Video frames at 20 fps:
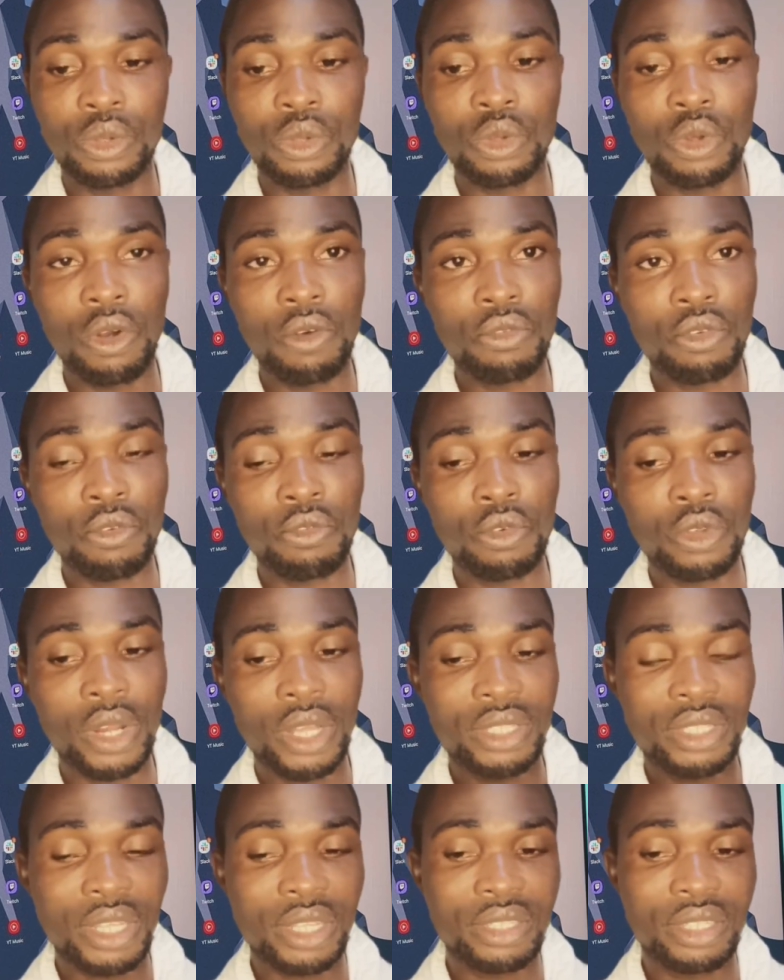You off your phone
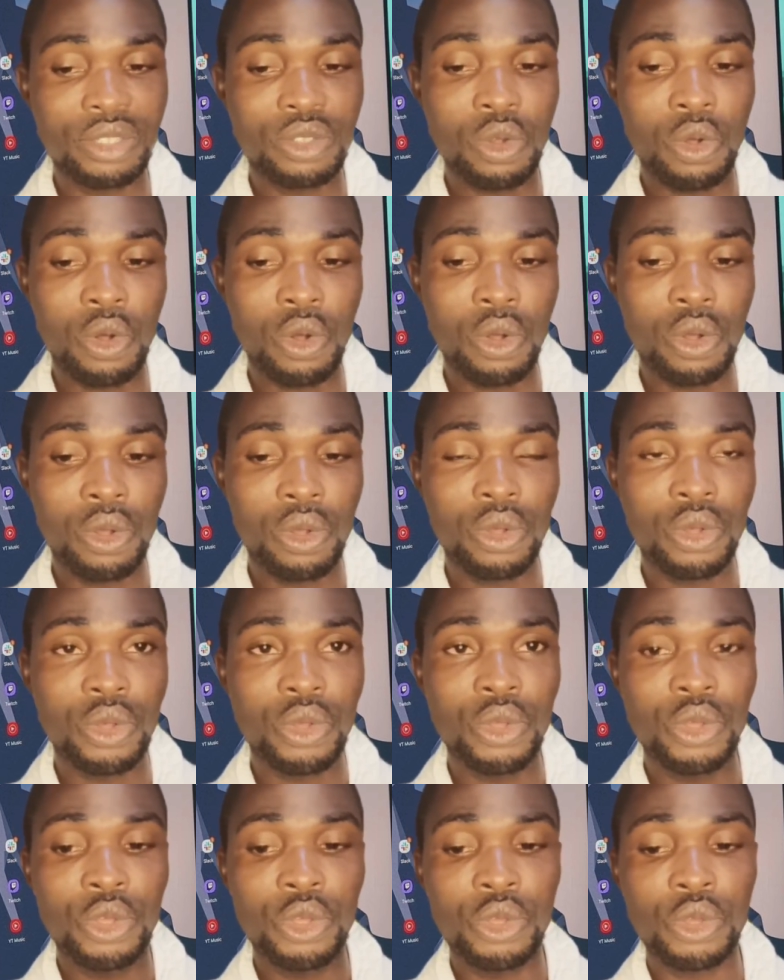and start it, or
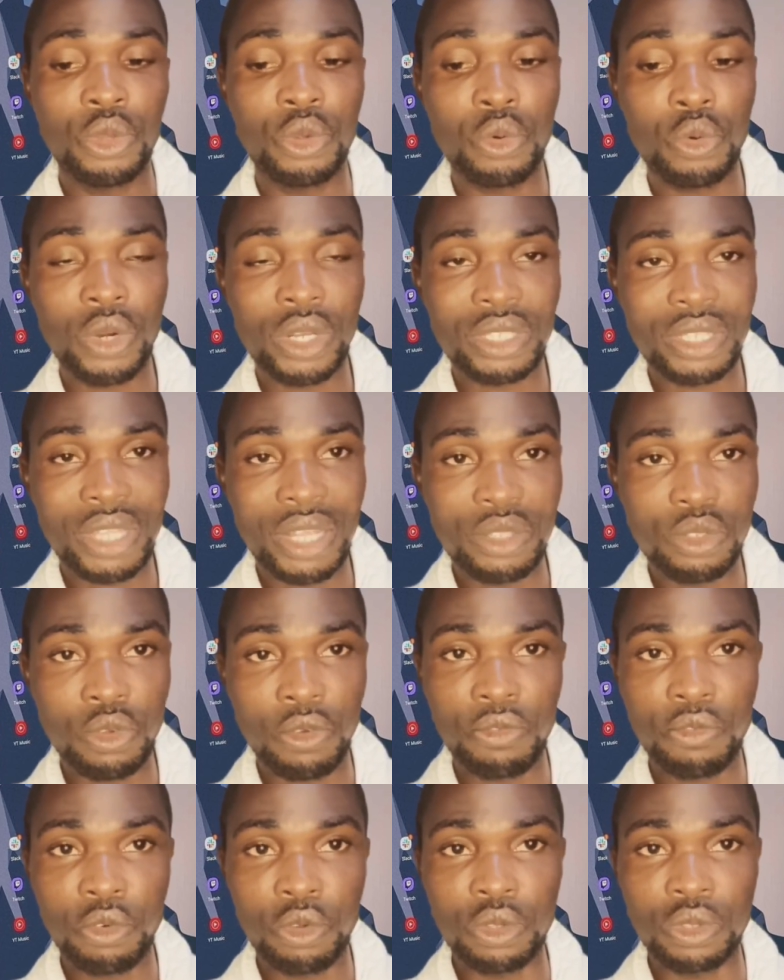you restart
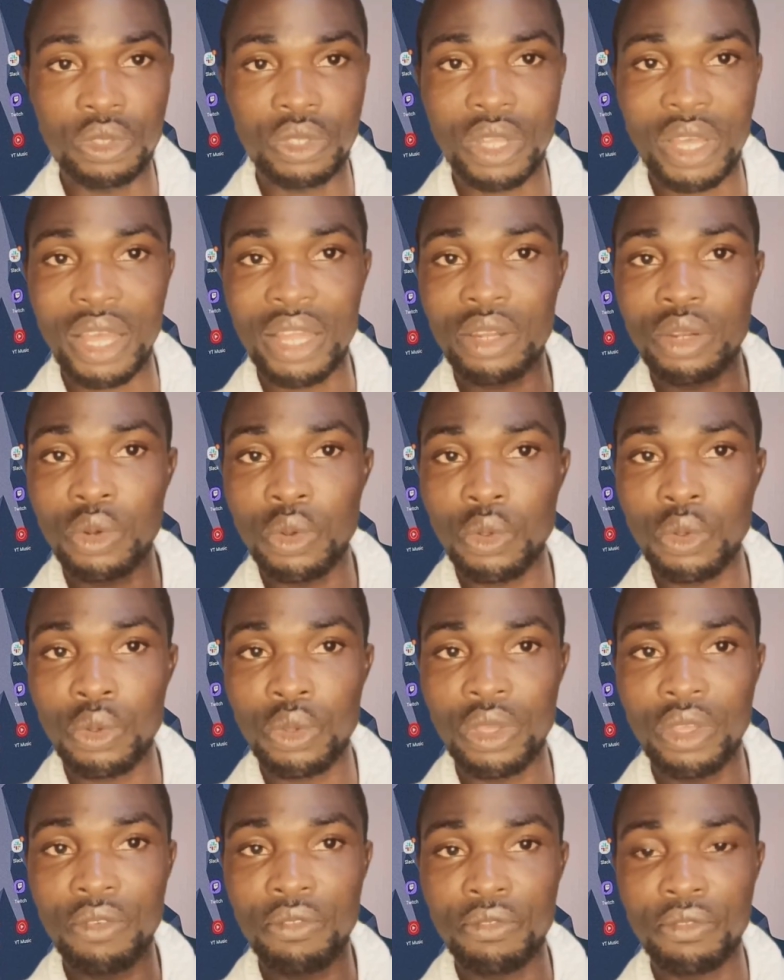your phone and
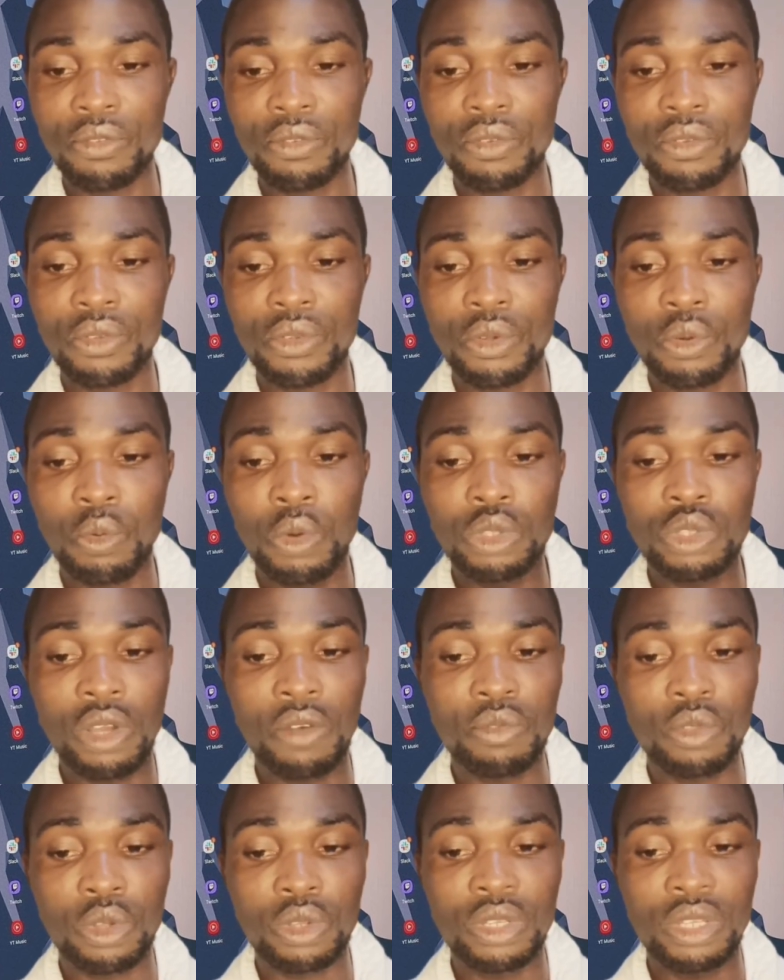know if what
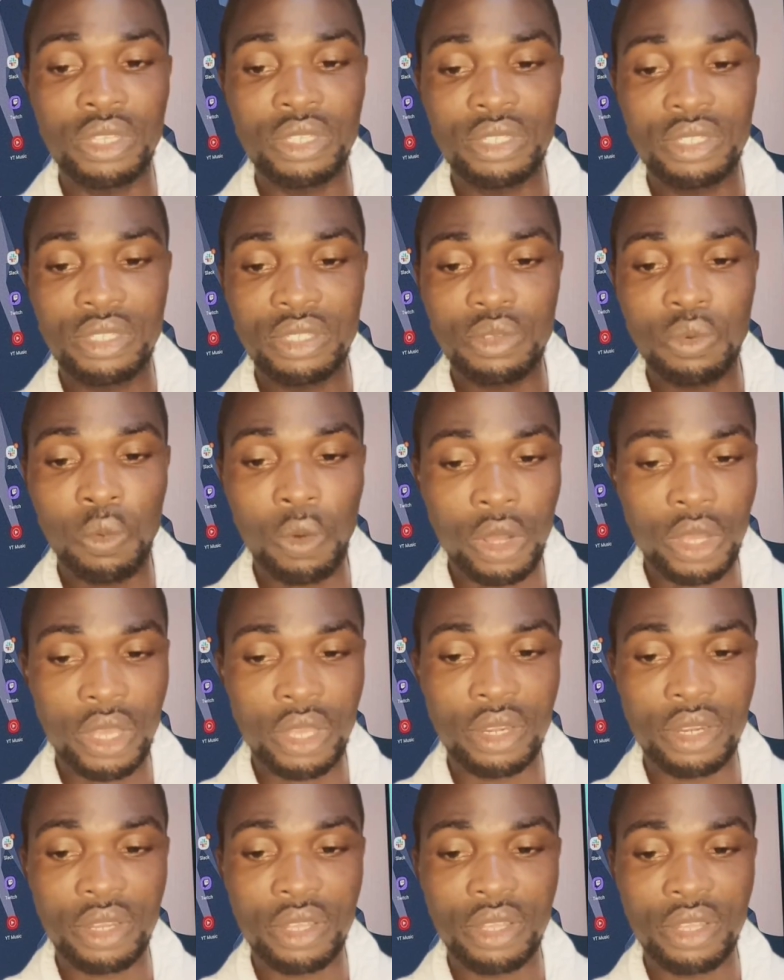I've done is
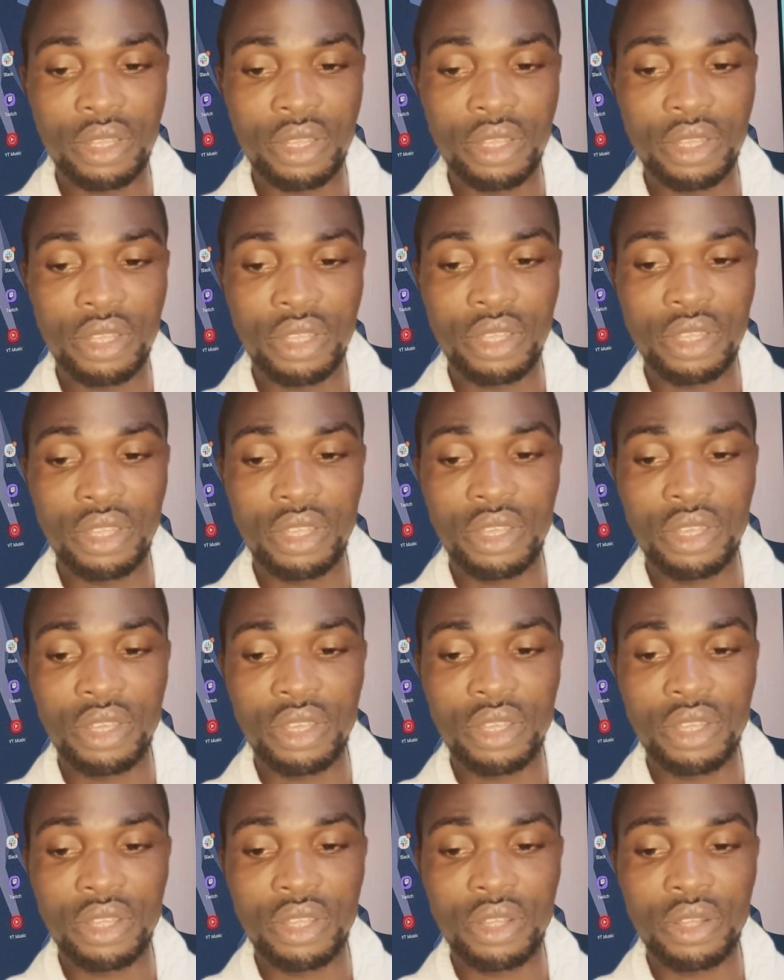working.
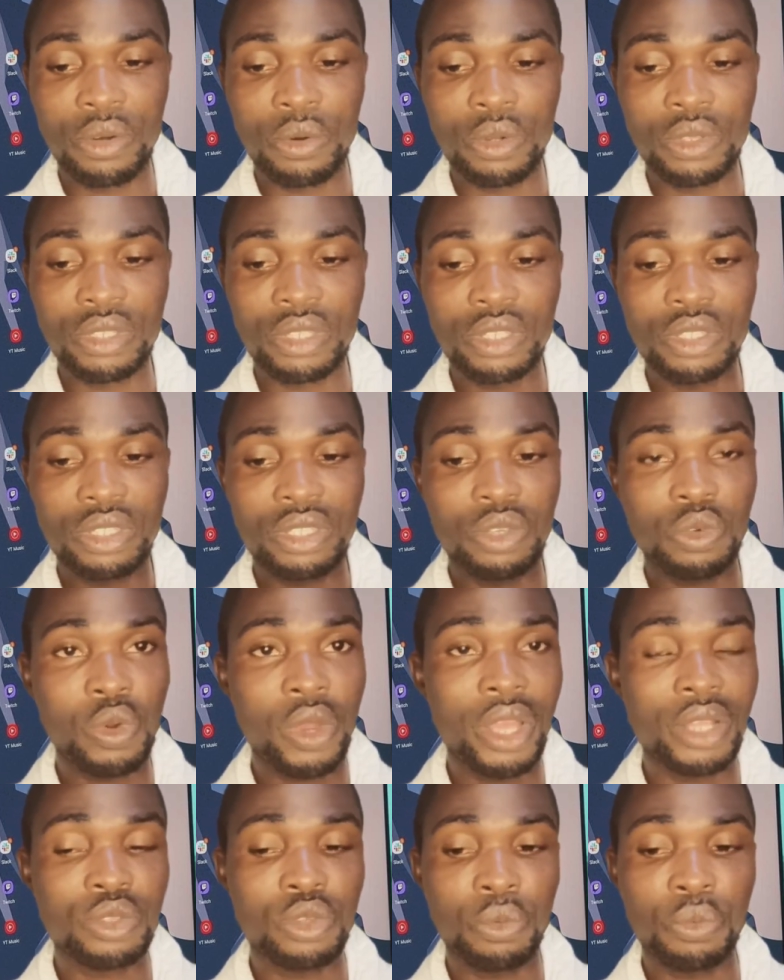Once it
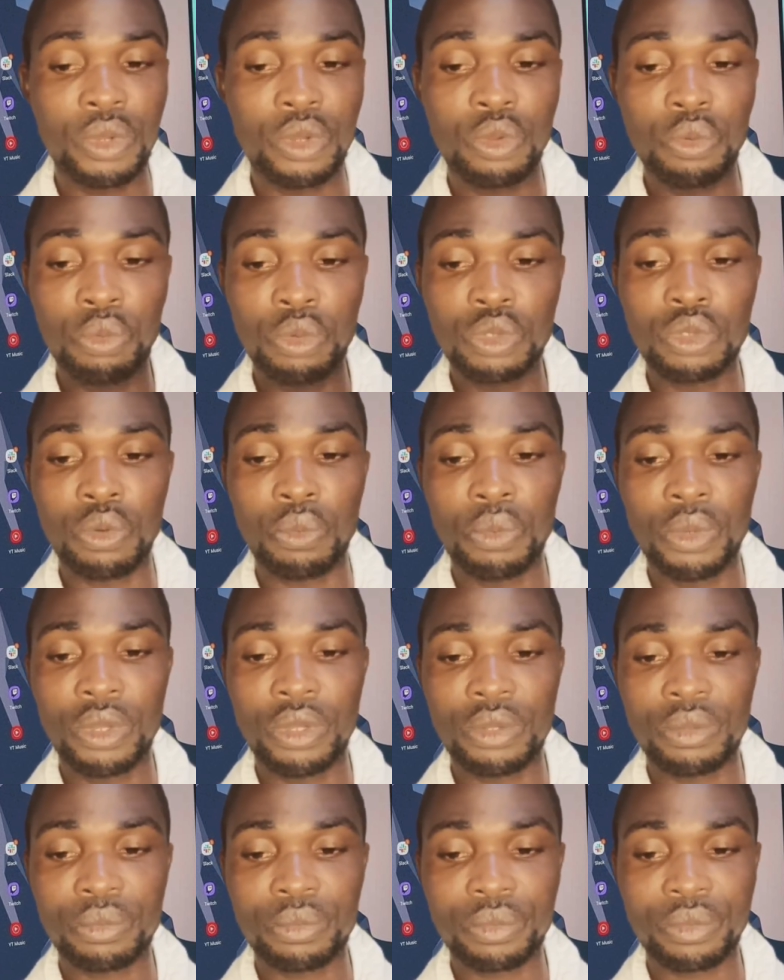requires your PIN, you put your
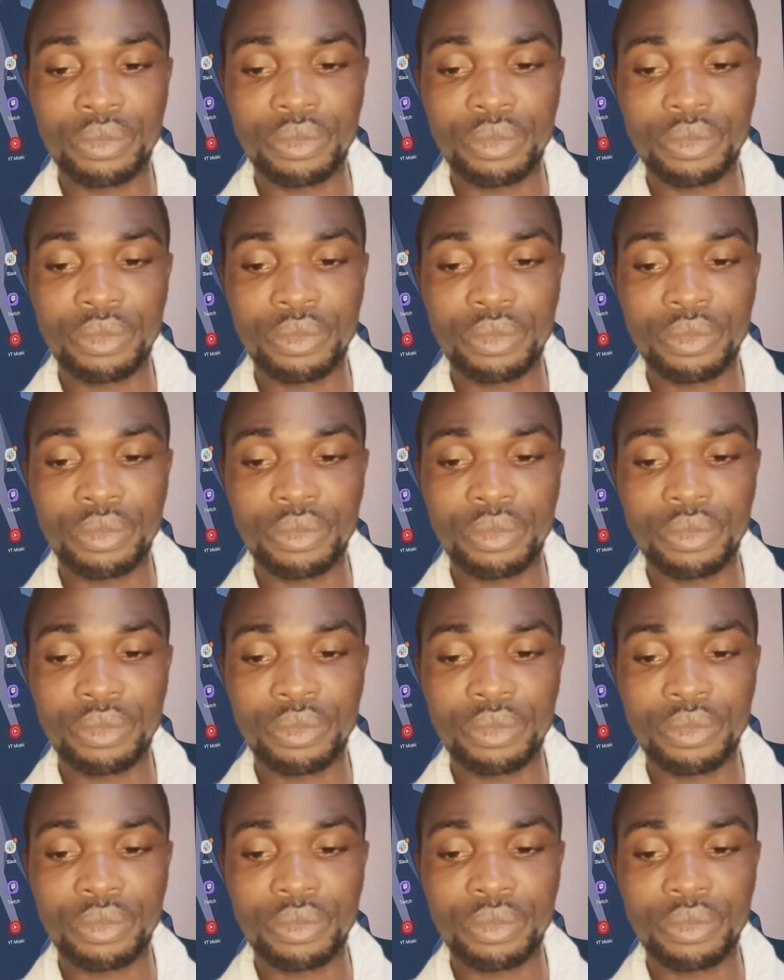PIN.